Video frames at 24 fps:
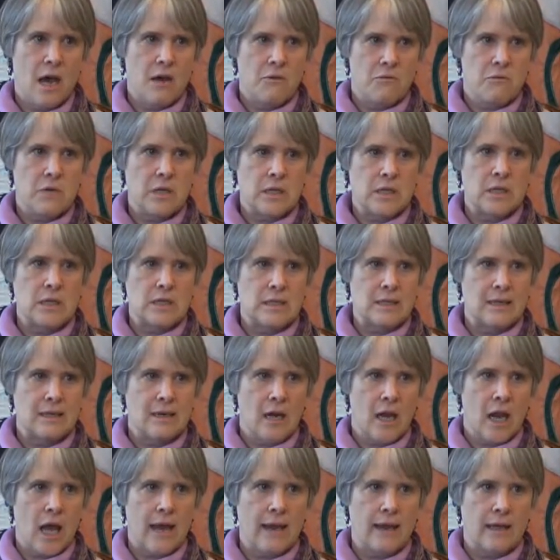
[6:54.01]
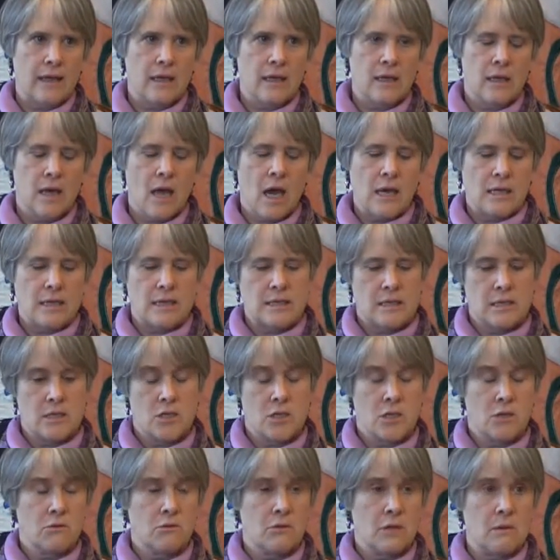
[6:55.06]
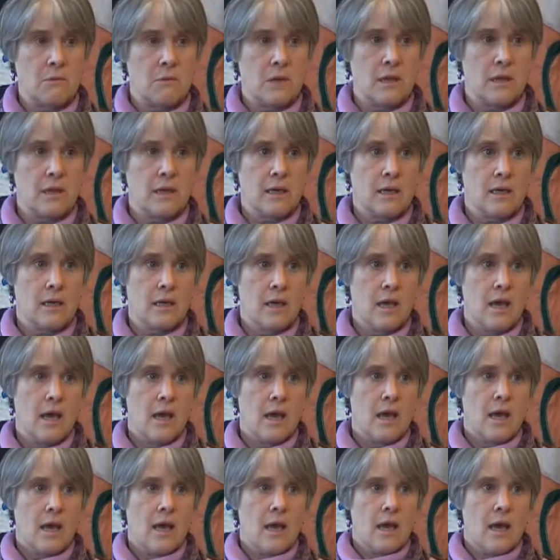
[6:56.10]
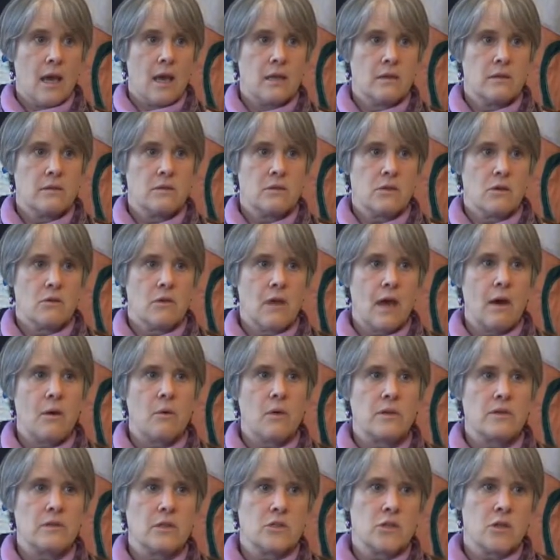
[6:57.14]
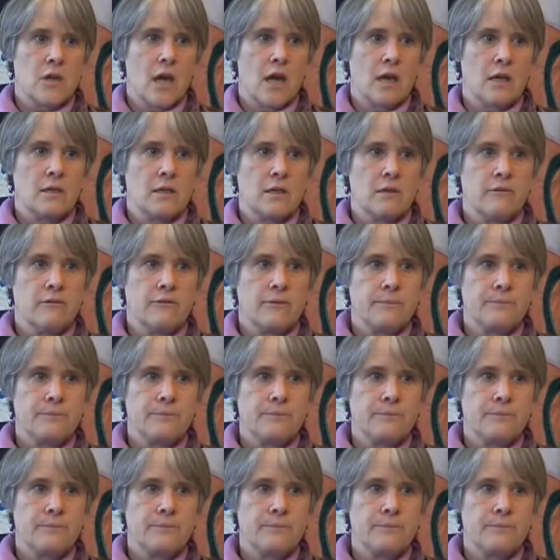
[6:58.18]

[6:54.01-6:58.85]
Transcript: I really didn't like it. I didn't agree with it. And so that was attractive.